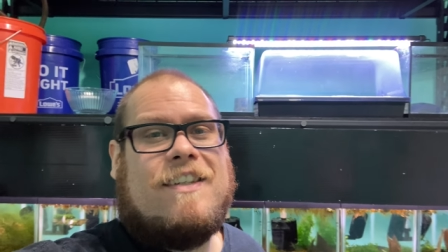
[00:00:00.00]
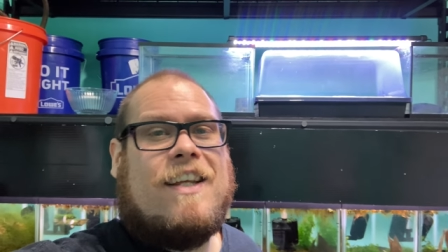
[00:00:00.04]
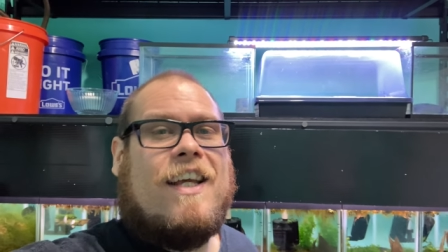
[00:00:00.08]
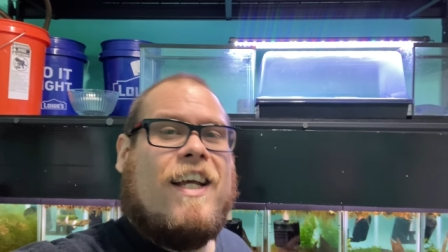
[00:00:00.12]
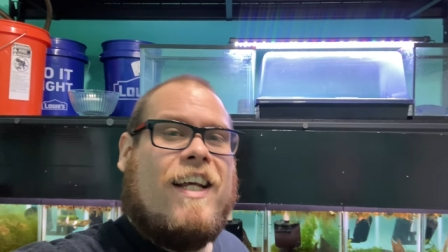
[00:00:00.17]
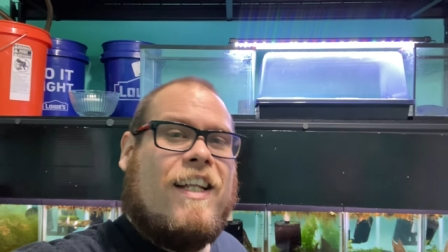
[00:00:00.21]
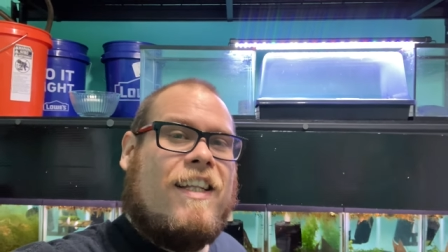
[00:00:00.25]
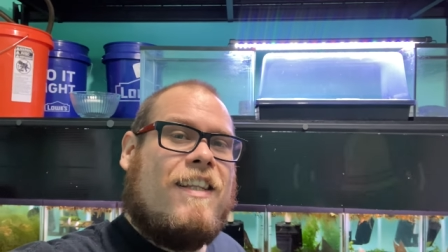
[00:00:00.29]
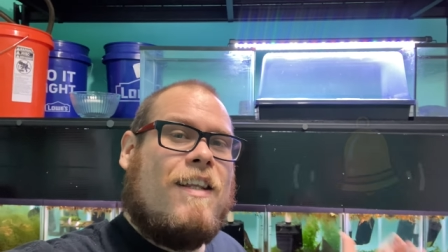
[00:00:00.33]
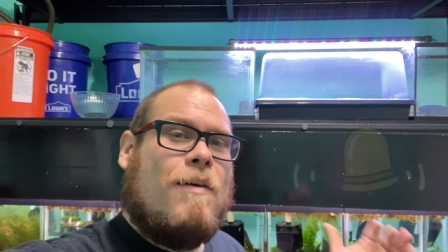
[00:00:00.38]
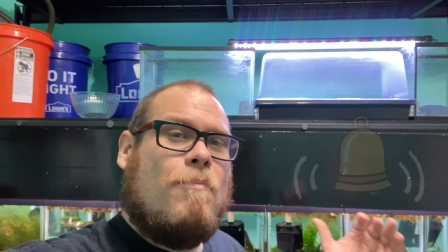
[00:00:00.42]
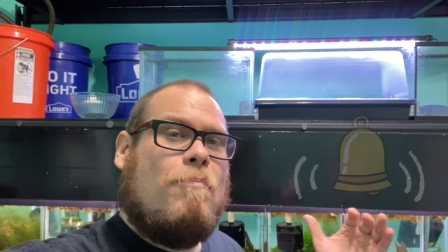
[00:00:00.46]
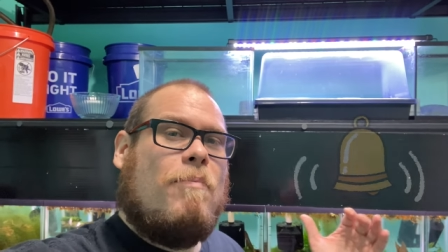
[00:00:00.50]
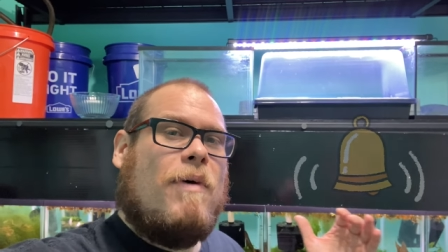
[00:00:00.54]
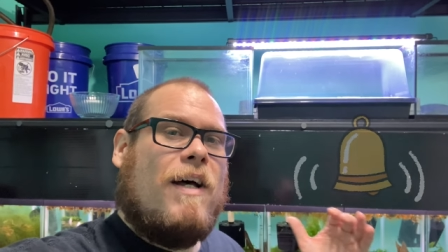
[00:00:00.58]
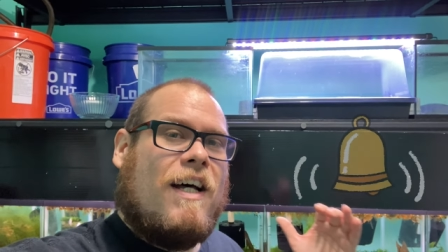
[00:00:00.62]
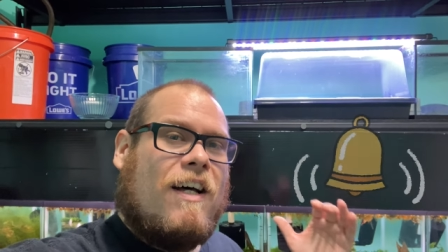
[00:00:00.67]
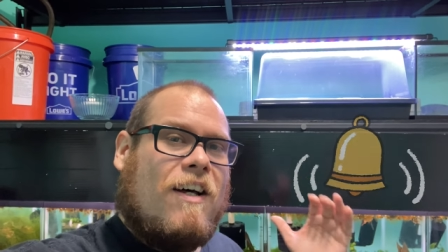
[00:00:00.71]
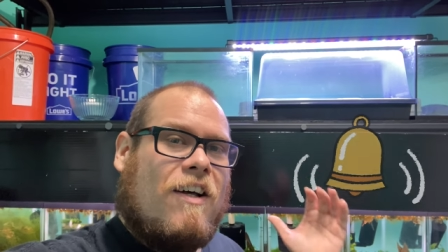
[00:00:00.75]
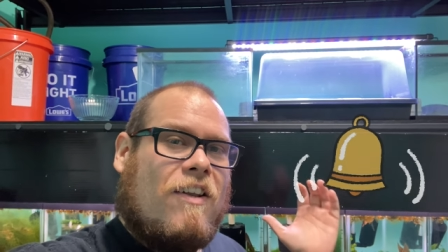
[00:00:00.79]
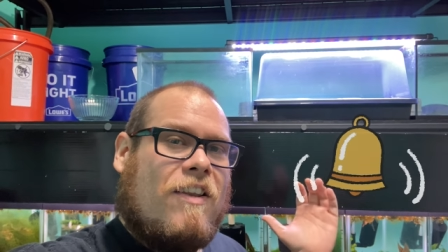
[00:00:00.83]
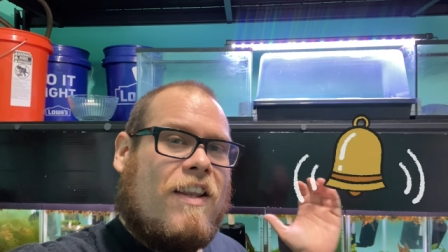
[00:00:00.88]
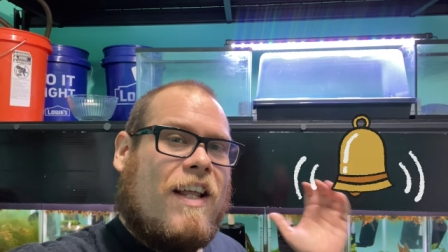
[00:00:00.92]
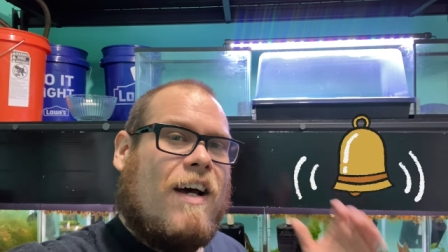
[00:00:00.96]
Hit the
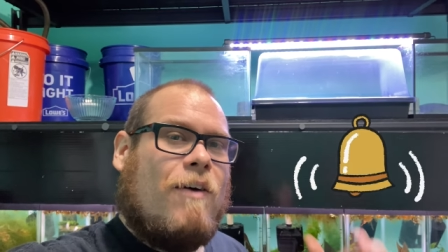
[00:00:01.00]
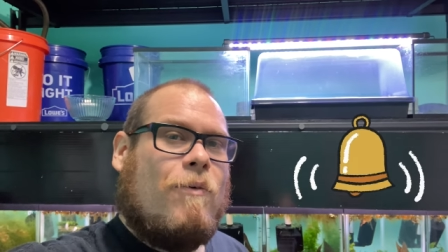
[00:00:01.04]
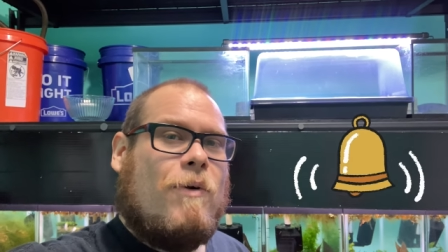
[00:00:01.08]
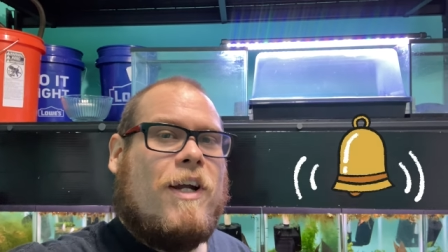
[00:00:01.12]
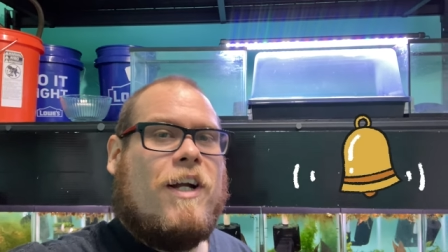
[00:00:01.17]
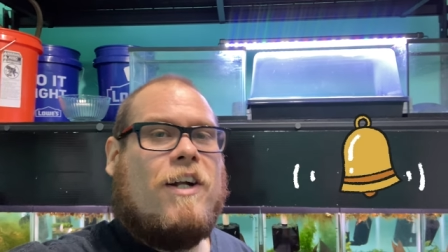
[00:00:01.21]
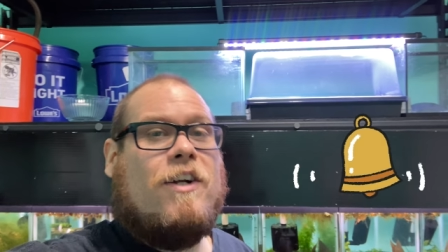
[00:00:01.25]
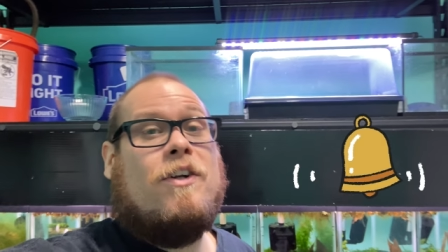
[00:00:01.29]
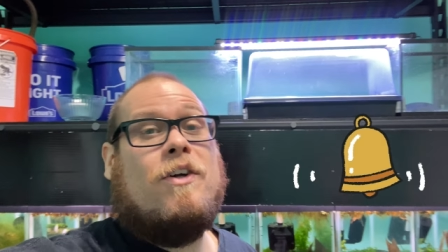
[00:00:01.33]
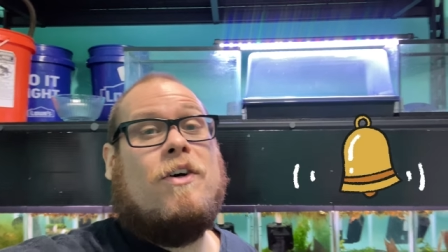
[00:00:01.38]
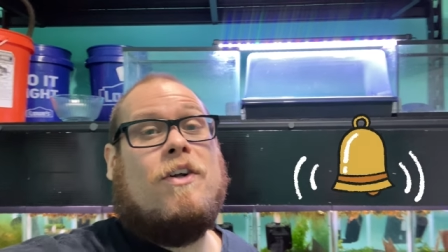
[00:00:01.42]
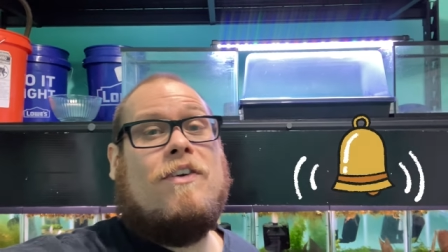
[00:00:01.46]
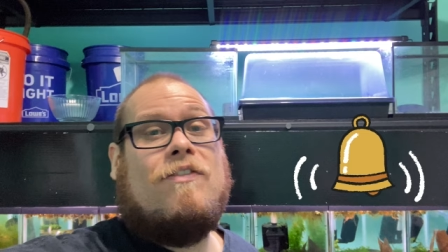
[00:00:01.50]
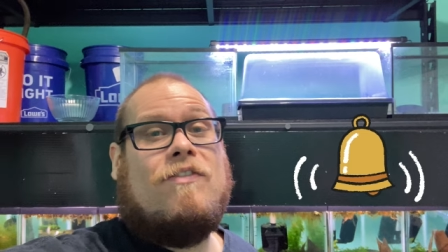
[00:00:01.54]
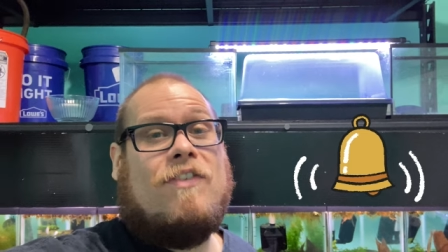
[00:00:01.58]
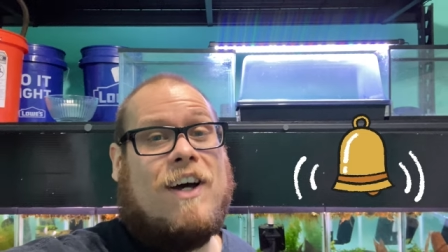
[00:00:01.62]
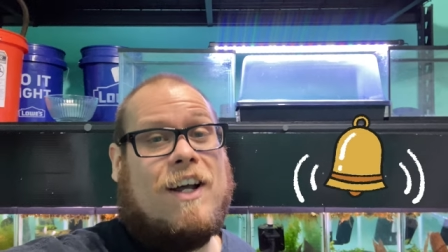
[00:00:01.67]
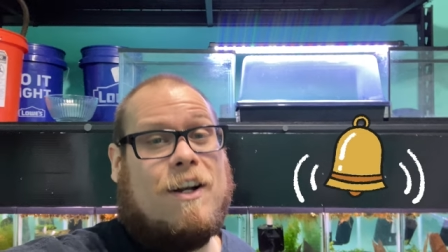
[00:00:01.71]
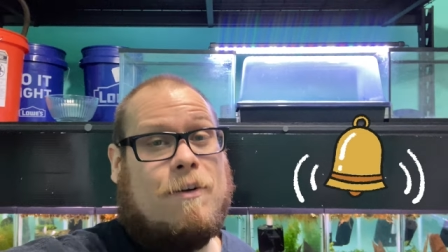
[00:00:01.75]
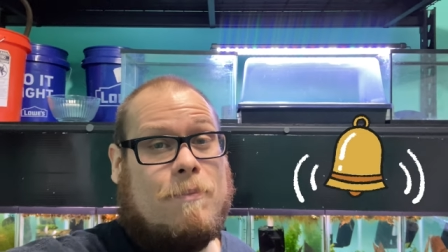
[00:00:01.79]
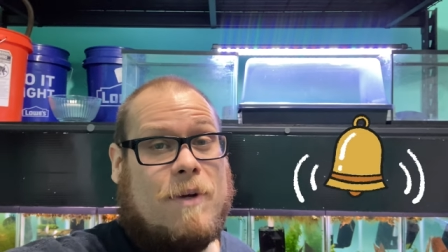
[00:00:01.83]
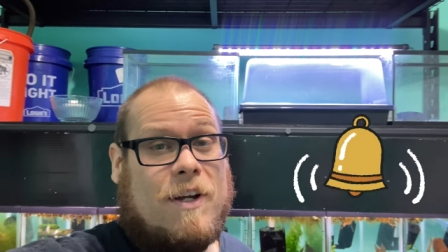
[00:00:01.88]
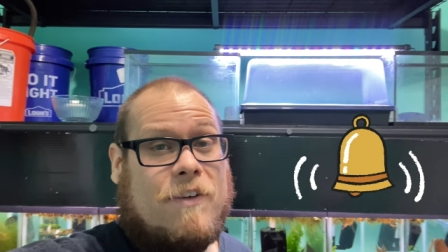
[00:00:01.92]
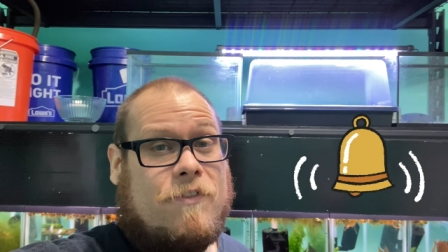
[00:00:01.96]
bell, that way you're
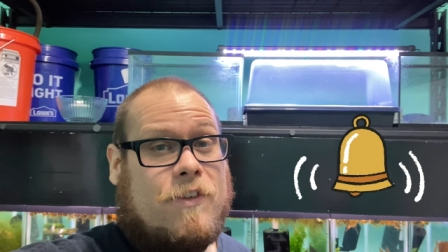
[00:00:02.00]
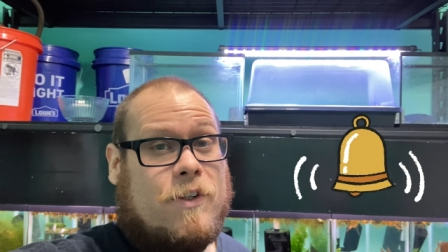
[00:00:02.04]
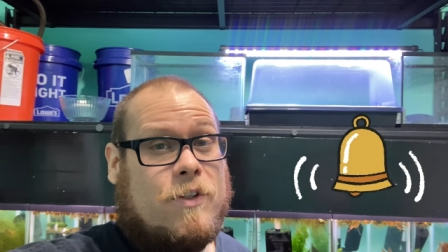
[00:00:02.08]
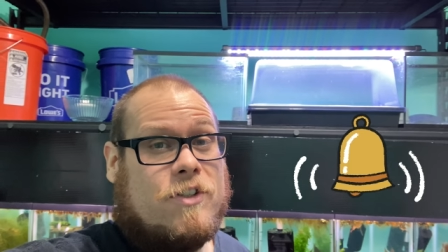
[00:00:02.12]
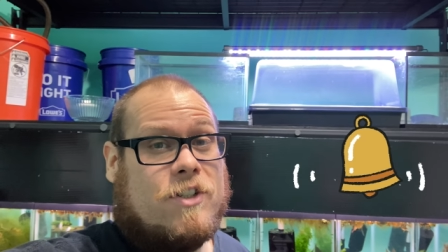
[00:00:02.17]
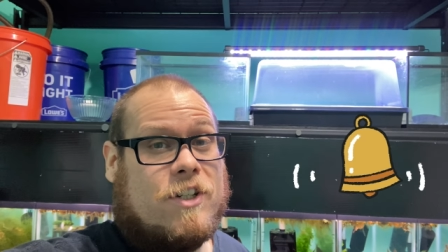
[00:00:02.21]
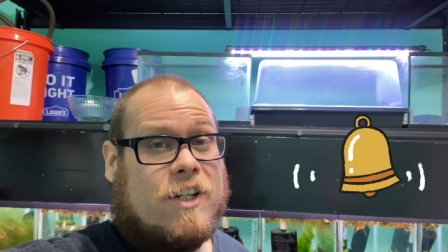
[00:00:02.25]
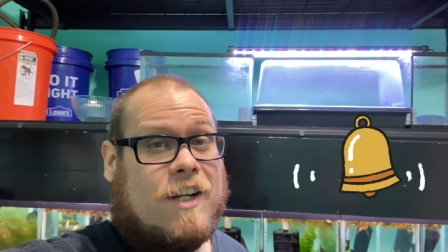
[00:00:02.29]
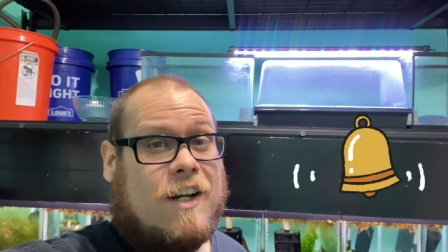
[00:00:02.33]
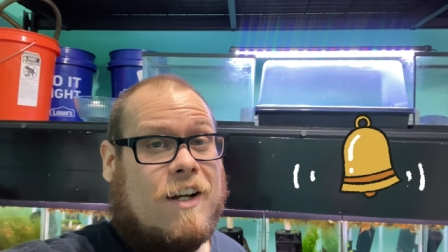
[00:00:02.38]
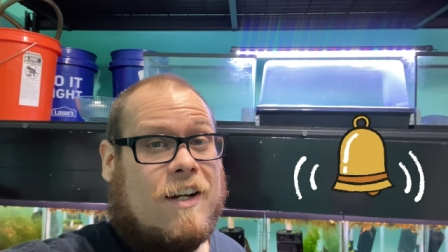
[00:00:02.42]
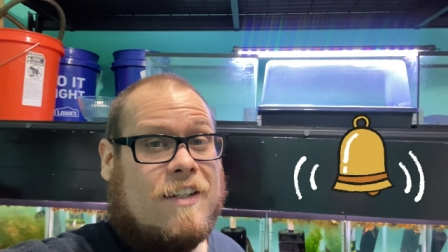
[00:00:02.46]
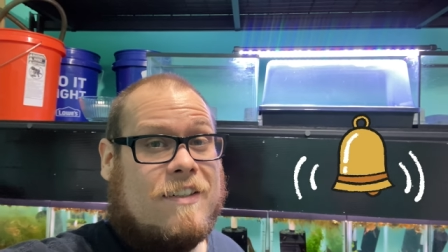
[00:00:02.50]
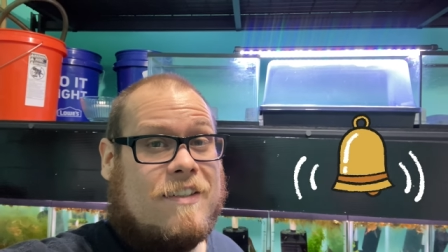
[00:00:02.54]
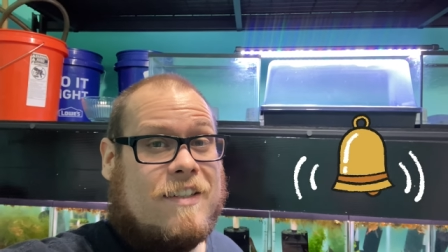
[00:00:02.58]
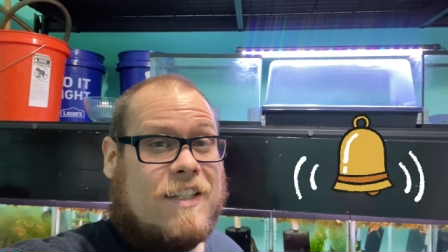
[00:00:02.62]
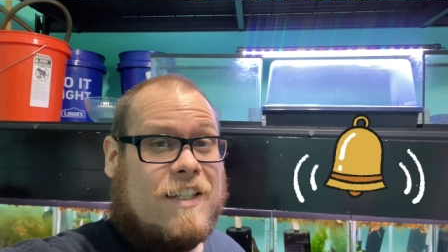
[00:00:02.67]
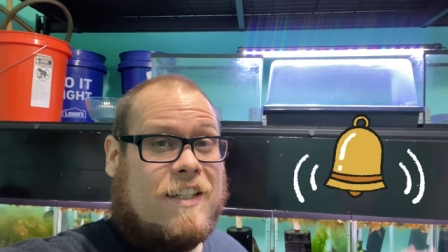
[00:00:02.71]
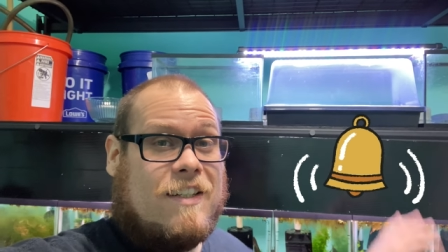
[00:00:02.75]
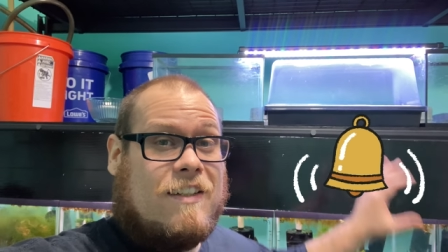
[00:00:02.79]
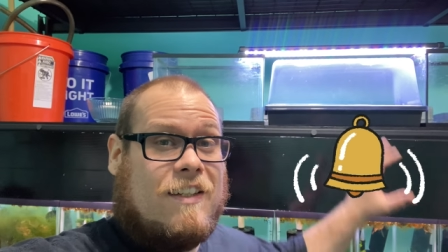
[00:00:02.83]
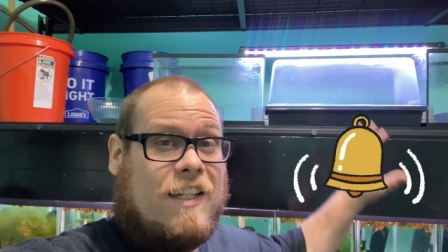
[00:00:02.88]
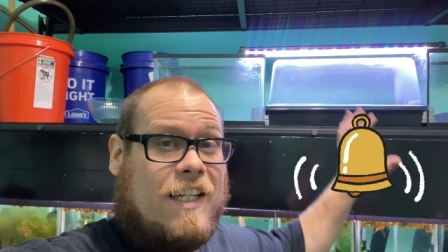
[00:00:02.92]
notified of my future content,